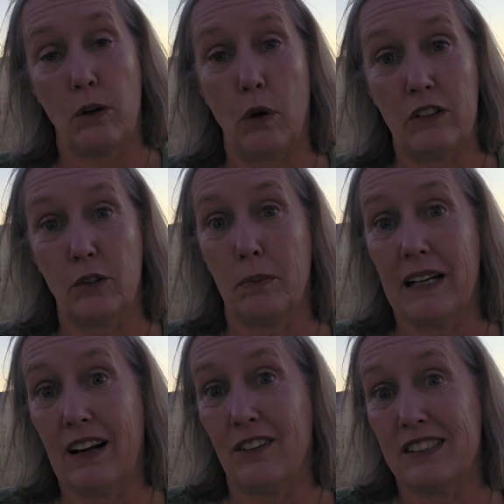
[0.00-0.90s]

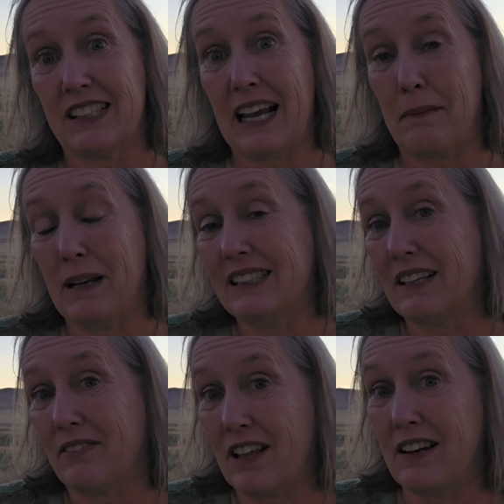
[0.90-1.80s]
quadrupling are the same is
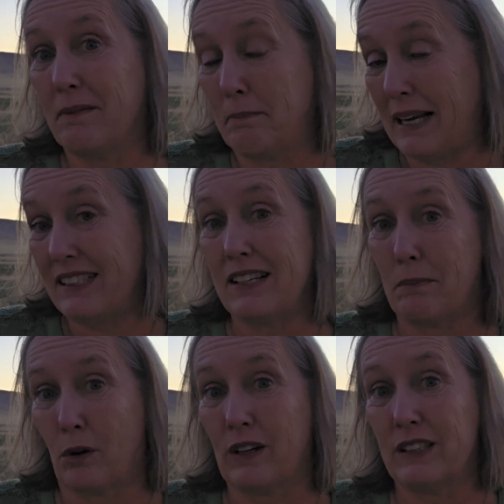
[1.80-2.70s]
if the base
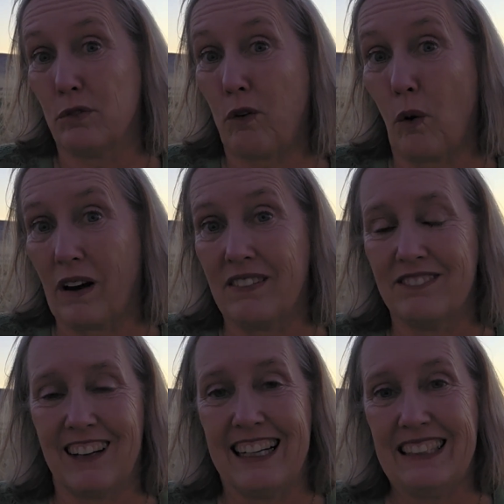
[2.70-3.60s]
number is 4,
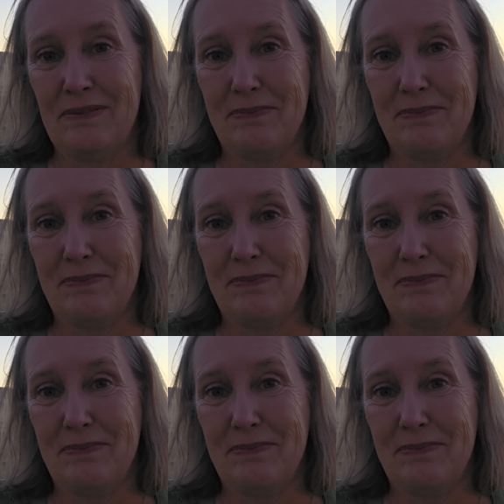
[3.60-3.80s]
right?